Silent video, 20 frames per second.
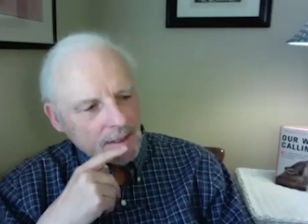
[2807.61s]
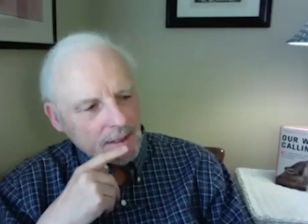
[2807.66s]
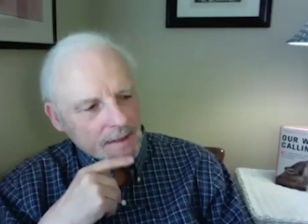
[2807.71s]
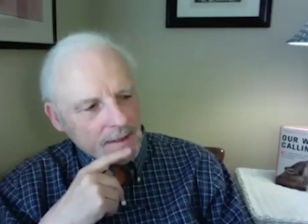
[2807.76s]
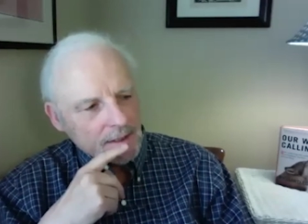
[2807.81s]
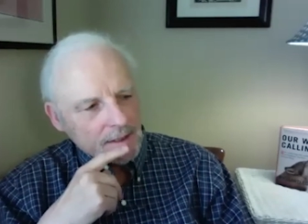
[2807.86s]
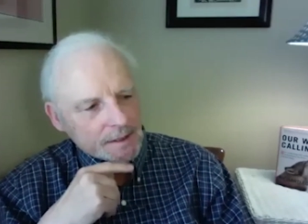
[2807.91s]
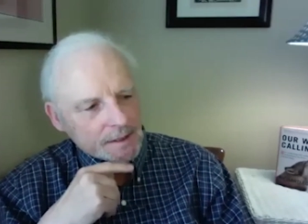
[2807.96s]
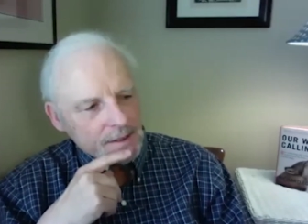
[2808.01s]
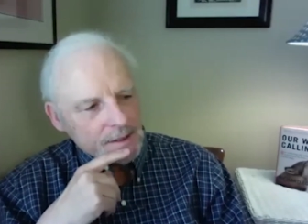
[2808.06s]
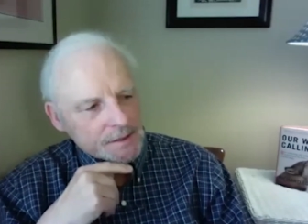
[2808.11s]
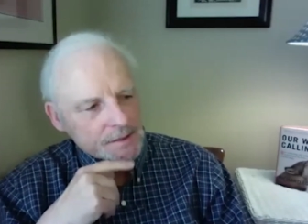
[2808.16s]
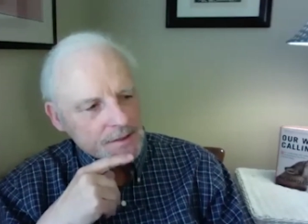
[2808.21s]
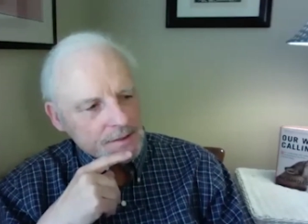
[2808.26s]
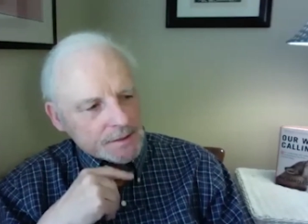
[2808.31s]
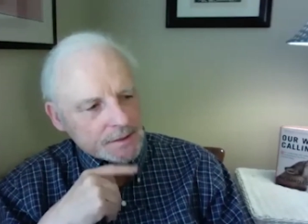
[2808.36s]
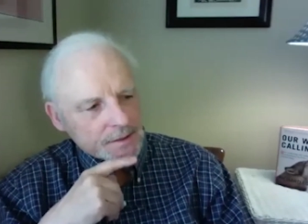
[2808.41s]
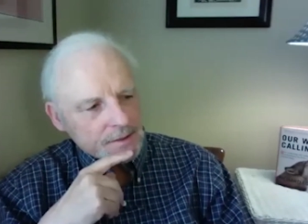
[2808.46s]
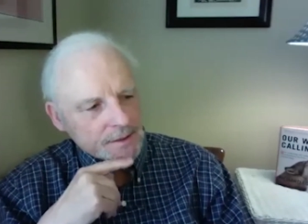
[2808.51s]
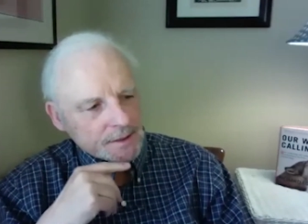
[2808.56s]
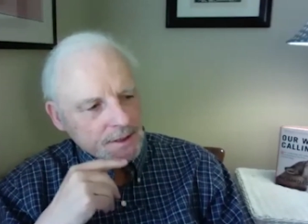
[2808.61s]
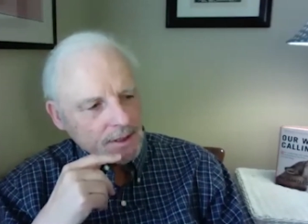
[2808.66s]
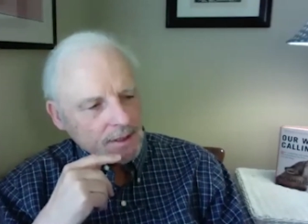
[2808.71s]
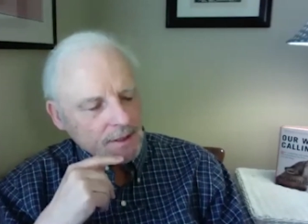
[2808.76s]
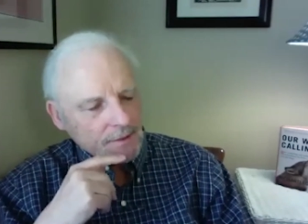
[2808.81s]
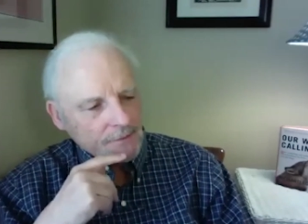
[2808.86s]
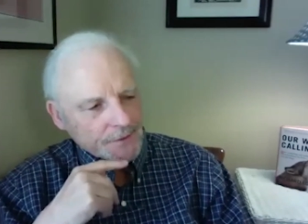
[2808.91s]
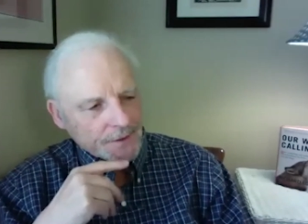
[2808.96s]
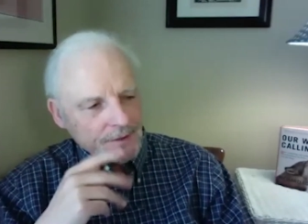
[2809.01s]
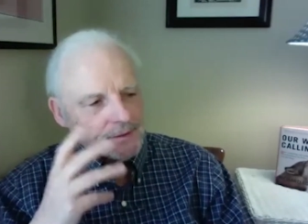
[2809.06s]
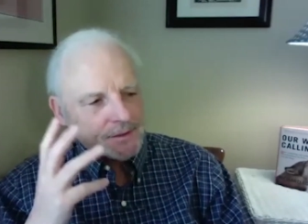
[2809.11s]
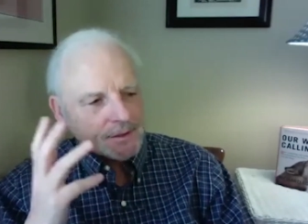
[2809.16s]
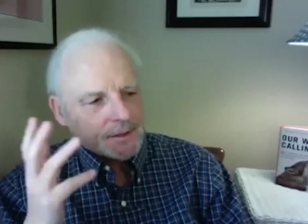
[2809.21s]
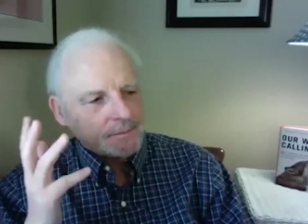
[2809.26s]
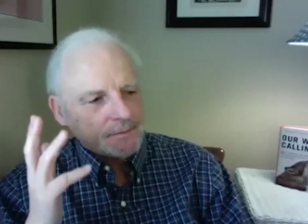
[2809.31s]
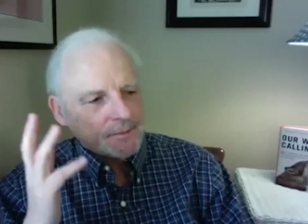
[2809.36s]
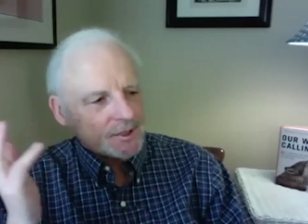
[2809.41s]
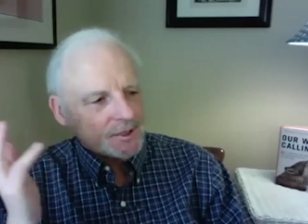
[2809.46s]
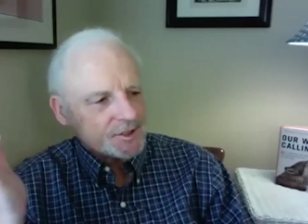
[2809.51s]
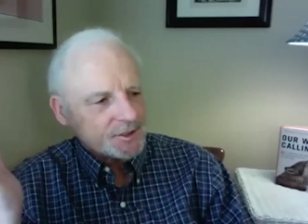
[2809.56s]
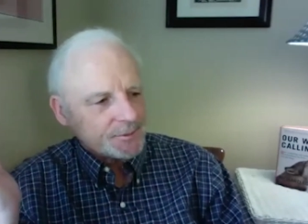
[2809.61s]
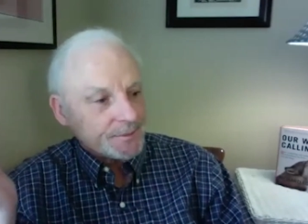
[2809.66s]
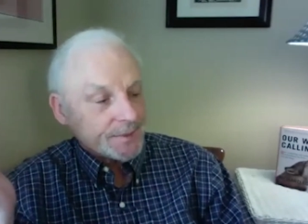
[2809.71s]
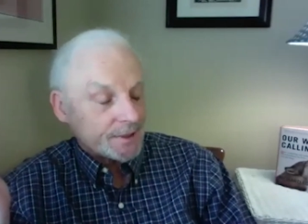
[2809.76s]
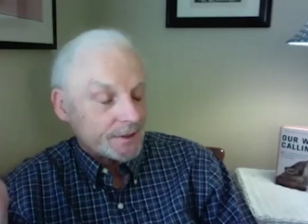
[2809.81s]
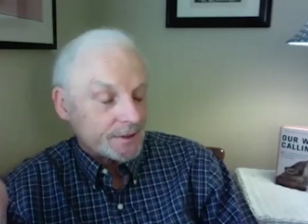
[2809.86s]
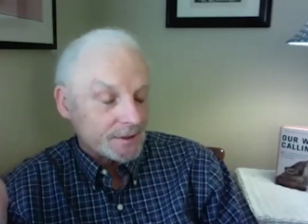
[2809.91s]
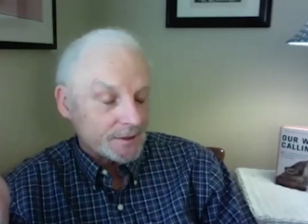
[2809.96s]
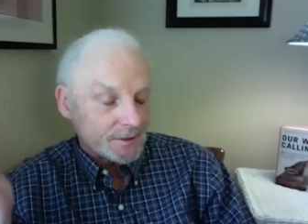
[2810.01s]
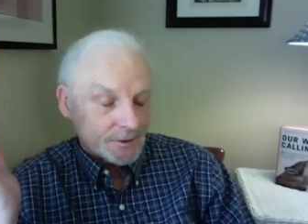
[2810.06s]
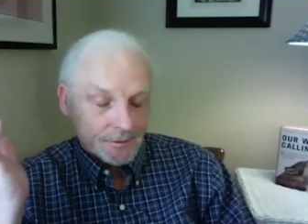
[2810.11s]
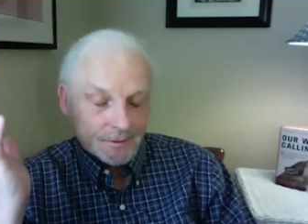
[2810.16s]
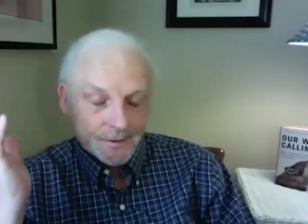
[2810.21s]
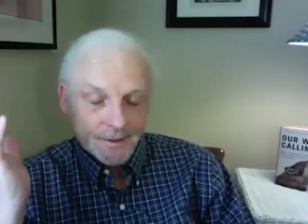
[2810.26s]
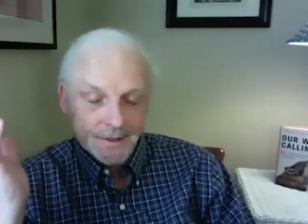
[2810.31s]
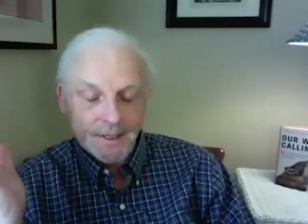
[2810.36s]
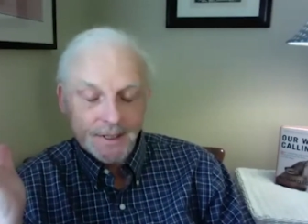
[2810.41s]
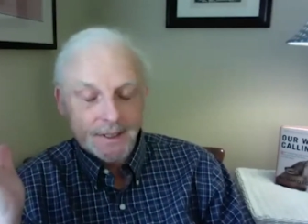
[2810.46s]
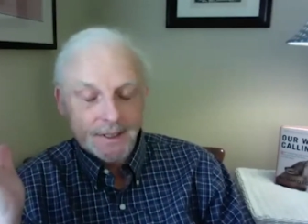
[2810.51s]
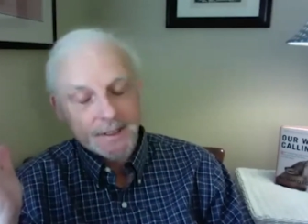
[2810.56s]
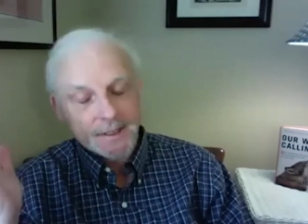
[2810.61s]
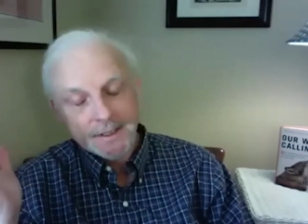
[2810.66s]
is that I felt something spiritual then.